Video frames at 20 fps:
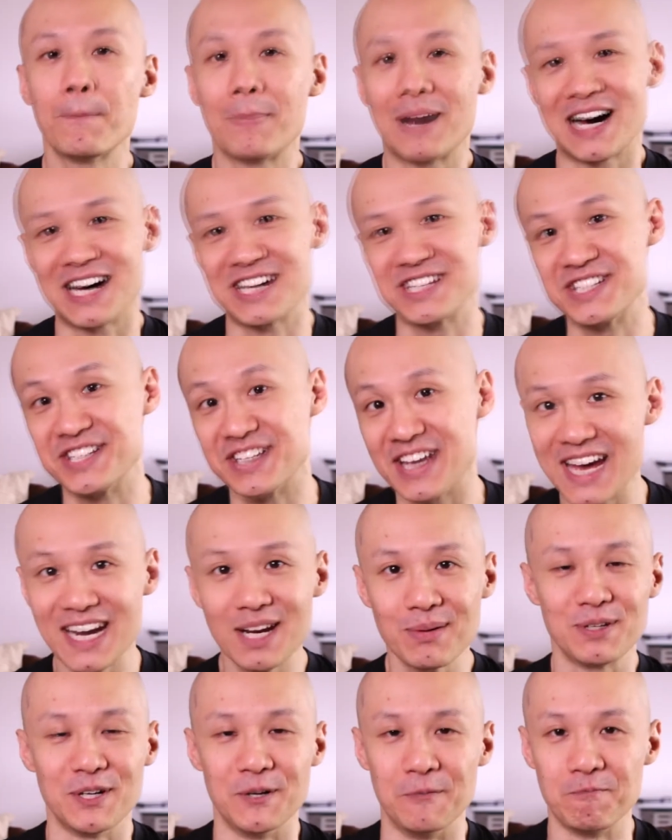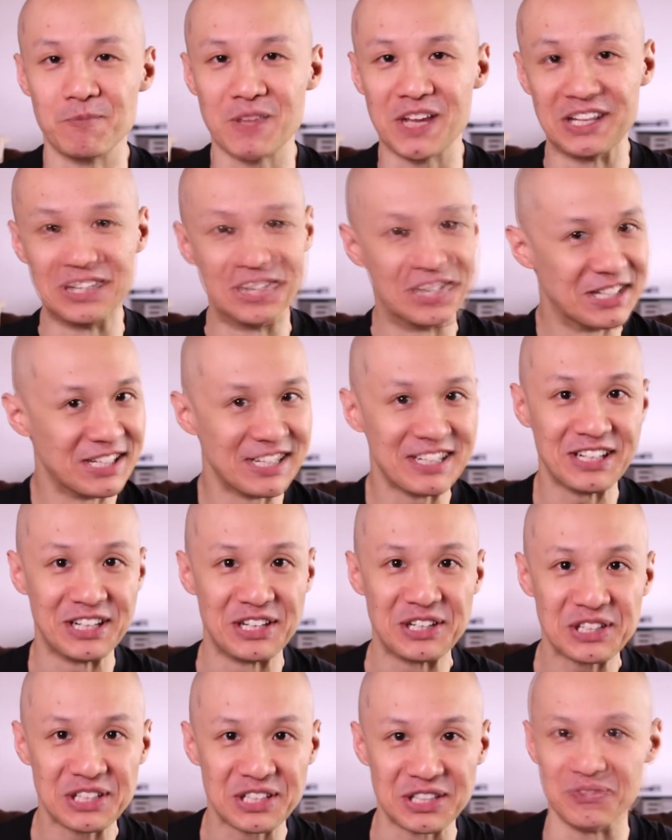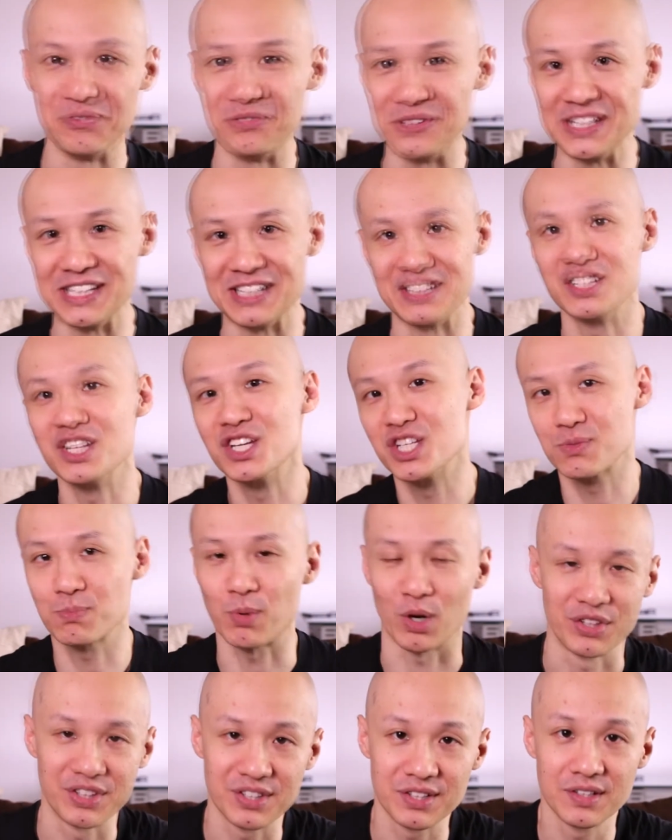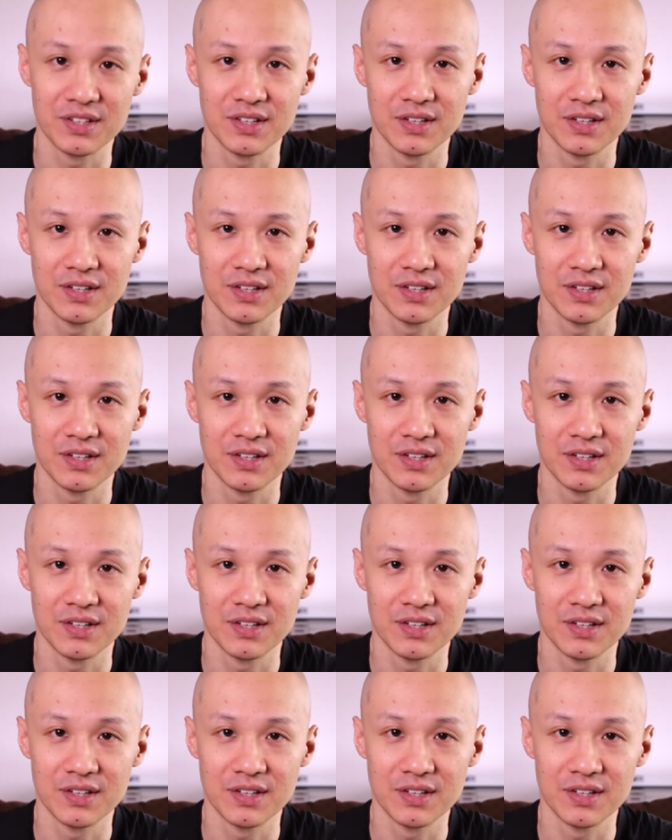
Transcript: passing animal needing a convenient spot.